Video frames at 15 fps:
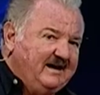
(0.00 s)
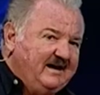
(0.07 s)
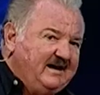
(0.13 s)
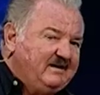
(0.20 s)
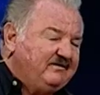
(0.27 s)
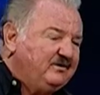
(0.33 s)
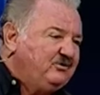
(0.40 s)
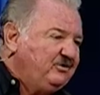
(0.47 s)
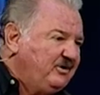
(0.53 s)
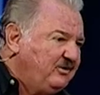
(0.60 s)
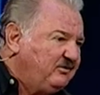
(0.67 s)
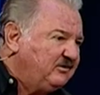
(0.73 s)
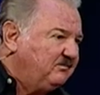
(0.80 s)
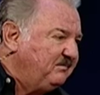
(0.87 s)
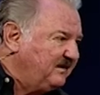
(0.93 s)
even
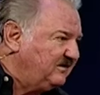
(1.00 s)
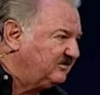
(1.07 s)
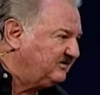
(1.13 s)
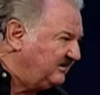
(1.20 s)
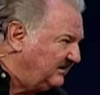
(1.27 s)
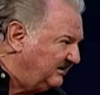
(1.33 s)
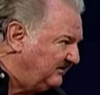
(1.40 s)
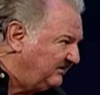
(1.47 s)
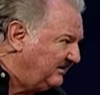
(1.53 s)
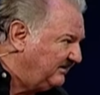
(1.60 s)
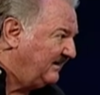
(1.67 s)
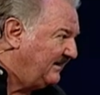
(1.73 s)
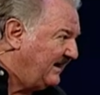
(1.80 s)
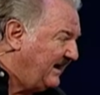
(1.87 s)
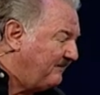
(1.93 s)
you could be deceived
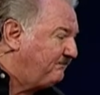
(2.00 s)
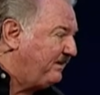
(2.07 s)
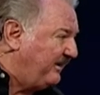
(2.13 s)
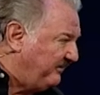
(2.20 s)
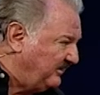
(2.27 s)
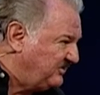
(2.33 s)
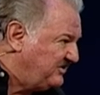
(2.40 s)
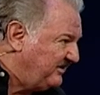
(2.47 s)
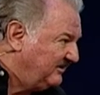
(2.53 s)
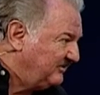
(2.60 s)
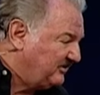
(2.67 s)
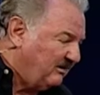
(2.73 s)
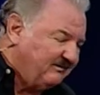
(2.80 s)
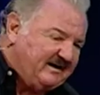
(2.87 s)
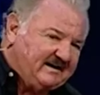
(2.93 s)
and perish.
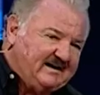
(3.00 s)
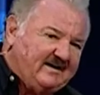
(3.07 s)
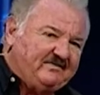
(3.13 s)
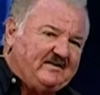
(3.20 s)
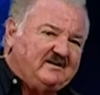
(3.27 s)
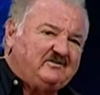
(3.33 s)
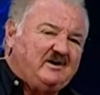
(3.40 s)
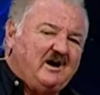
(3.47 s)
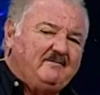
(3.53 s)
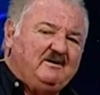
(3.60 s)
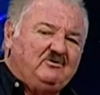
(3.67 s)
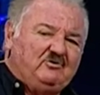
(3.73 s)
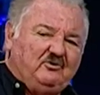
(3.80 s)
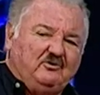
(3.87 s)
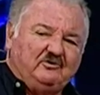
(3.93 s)
So I'm going to cut that
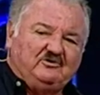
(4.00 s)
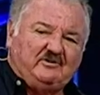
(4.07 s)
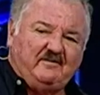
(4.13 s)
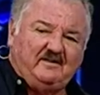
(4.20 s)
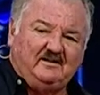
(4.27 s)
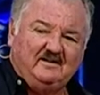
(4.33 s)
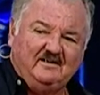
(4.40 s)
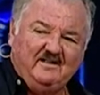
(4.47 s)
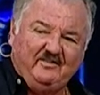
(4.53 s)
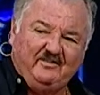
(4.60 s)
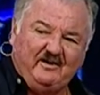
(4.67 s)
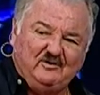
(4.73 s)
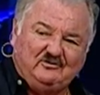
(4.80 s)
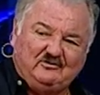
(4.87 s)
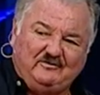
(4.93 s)
timing short so that
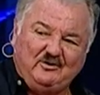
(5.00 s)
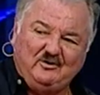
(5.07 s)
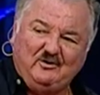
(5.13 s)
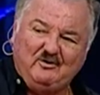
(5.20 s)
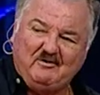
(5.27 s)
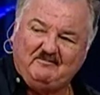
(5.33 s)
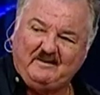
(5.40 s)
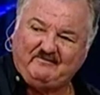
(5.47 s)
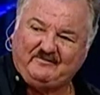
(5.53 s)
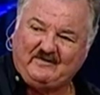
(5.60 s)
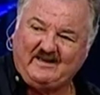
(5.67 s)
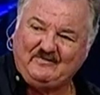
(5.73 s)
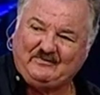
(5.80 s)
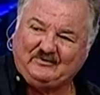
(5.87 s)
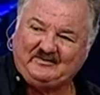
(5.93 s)
those of you who have been
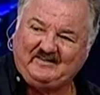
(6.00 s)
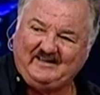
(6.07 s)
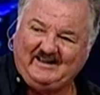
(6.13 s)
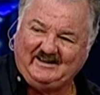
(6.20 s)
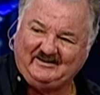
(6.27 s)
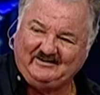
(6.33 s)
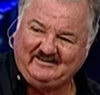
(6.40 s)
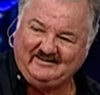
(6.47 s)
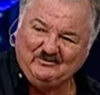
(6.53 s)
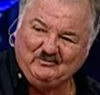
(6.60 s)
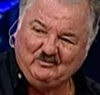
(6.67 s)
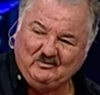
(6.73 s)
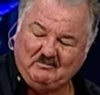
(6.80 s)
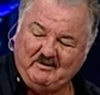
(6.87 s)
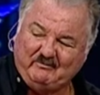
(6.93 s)
faithful to the end
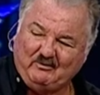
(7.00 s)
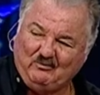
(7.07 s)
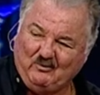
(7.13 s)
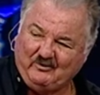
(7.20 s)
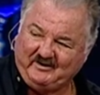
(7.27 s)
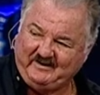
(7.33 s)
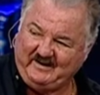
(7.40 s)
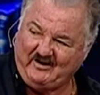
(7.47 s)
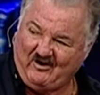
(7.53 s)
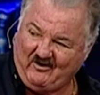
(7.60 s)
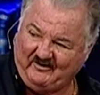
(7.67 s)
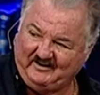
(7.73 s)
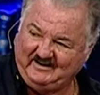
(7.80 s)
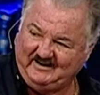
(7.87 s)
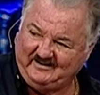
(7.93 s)
will be rewarded and
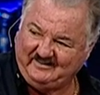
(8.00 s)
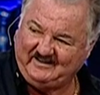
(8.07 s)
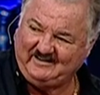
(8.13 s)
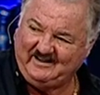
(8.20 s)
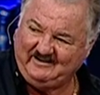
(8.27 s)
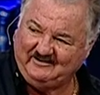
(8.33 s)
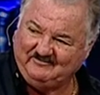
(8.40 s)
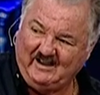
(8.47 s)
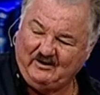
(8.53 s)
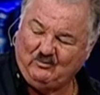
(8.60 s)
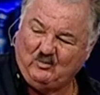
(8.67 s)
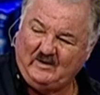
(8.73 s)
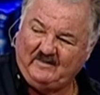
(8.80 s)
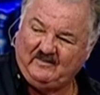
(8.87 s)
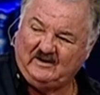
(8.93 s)
honored into the kingdom.
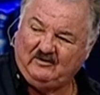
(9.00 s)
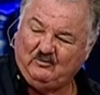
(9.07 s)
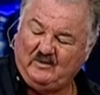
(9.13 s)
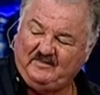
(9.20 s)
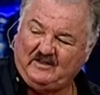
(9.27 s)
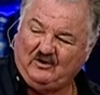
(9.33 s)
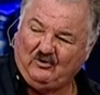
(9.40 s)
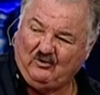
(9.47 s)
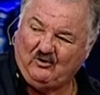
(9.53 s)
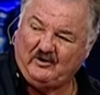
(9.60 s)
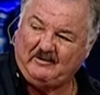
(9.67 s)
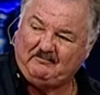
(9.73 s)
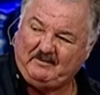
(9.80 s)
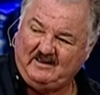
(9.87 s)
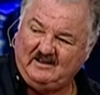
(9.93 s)
And when the, when the
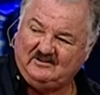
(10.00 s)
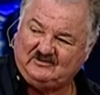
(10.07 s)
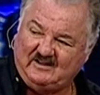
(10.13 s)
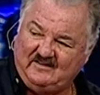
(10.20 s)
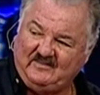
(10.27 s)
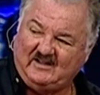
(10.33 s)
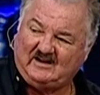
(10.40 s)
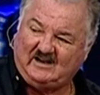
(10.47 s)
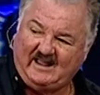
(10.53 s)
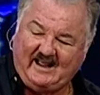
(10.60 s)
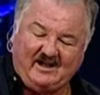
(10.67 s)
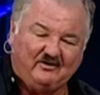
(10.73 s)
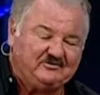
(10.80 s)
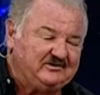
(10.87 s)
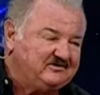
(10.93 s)
Lord appears in the
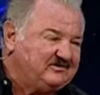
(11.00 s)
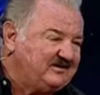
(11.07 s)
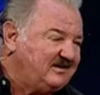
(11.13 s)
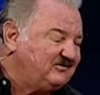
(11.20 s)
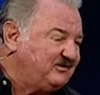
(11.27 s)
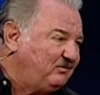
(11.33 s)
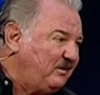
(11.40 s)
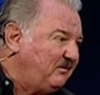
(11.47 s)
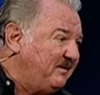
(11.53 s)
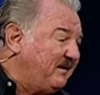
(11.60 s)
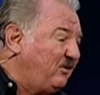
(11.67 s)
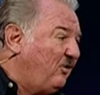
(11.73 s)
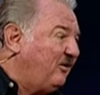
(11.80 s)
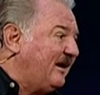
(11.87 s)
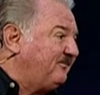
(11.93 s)
clouds, it says that we'll be
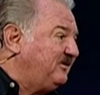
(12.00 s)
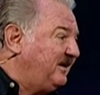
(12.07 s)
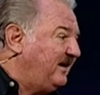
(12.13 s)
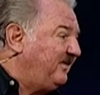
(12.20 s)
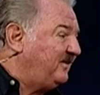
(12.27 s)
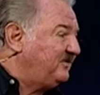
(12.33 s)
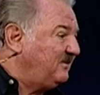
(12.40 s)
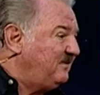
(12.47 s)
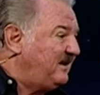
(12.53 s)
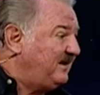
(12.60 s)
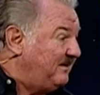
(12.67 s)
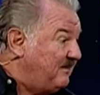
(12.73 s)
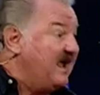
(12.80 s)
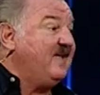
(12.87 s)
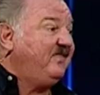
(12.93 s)
caught up together to meet
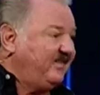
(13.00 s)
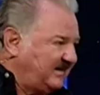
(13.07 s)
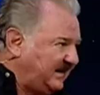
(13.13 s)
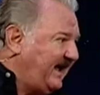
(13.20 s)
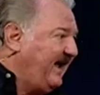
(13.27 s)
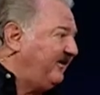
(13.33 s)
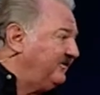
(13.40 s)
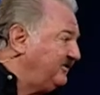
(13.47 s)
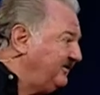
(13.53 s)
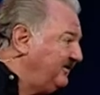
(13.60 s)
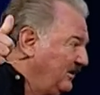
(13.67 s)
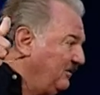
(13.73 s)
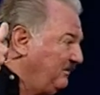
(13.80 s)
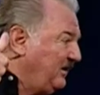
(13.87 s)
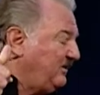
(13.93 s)
him in the clouds.
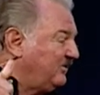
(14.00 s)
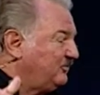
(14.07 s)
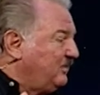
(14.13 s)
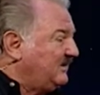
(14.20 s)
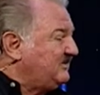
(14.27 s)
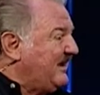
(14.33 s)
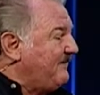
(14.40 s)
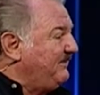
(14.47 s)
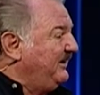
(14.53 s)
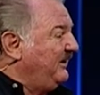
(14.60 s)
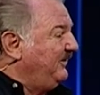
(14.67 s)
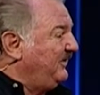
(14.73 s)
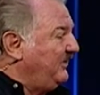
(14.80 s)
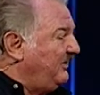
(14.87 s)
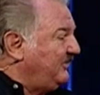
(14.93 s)
Because what's happening
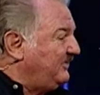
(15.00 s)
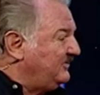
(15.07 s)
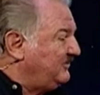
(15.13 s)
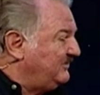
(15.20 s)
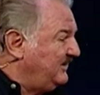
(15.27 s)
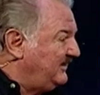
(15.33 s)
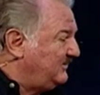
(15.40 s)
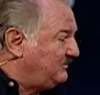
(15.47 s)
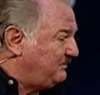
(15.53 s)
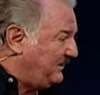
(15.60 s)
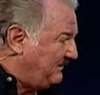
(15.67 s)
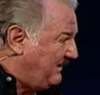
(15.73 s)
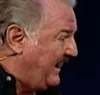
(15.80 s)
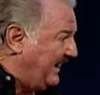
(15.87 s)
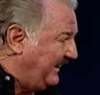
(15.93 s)
on the earth is, is
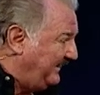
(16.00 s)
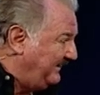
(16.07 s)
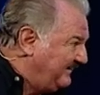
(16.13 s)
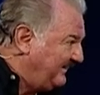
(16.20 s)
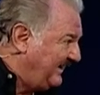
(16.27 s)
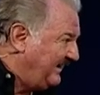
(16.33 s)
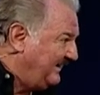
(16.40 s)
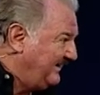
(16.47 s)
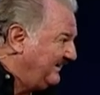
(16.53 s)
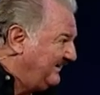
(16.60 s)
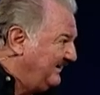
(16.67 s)
pretty bad, right?